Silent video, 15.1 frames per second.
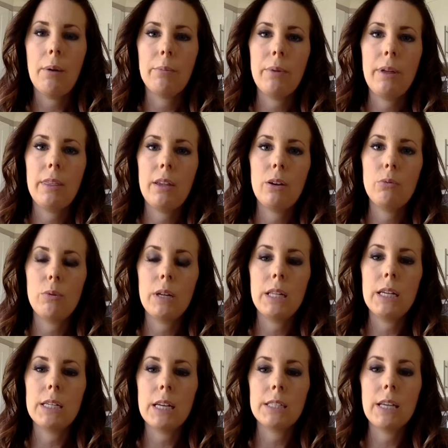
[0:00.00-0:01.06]
and that it
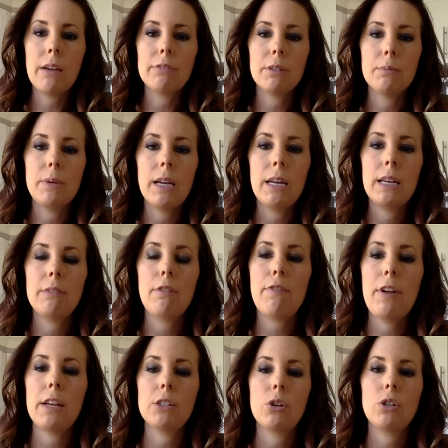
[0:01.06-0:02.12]
really does have some negative
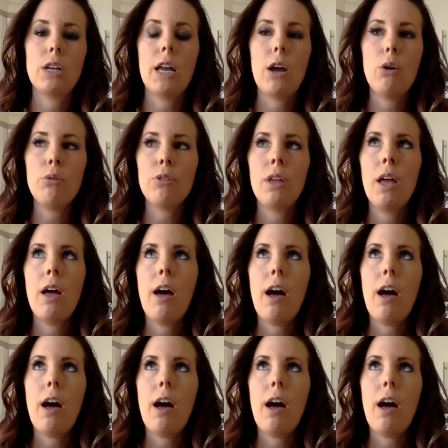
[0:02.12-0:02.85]
effects on your health.